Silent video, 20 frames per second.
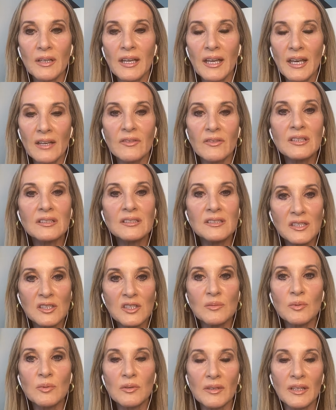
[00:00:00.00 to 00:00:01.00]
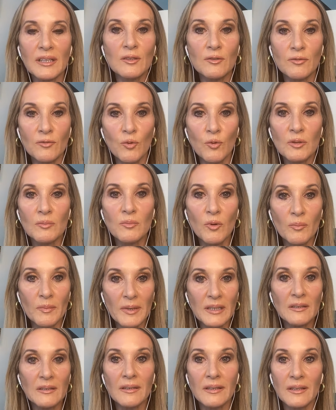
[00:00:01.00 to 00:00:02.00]
have accessible and affordable
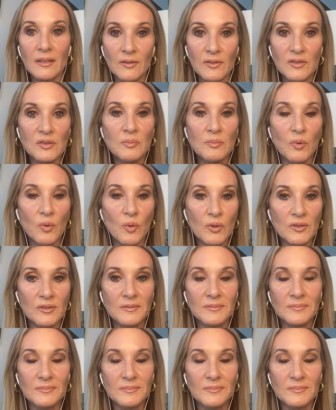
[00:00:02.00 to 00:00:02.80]
mental health support.